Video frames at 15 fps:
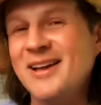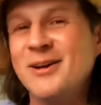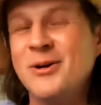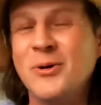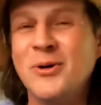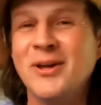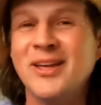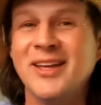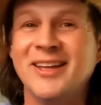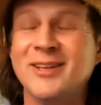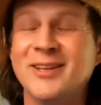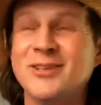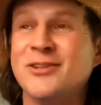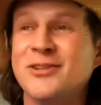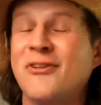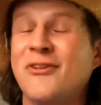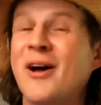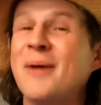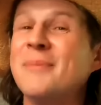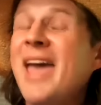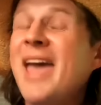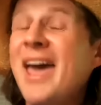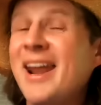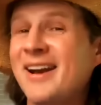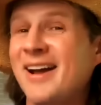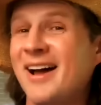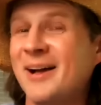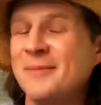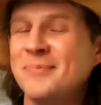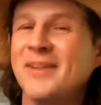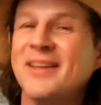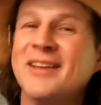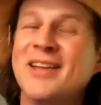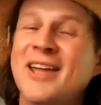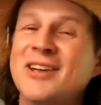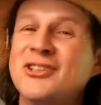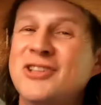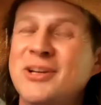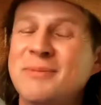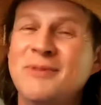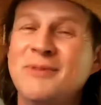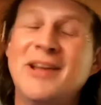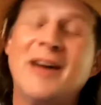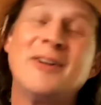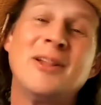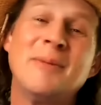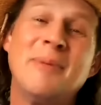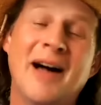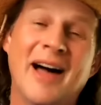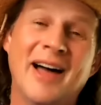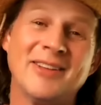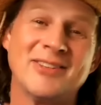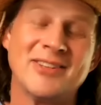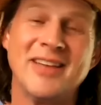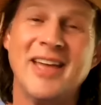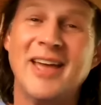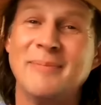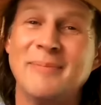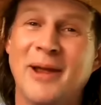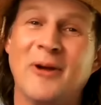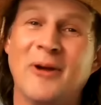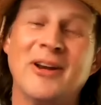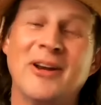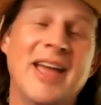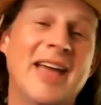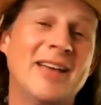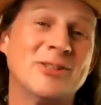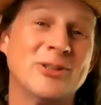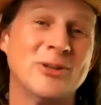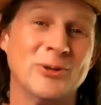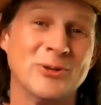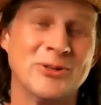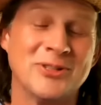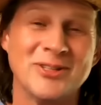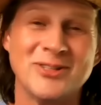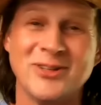who is from Canada, and she moved down to La Paz and married Jesus.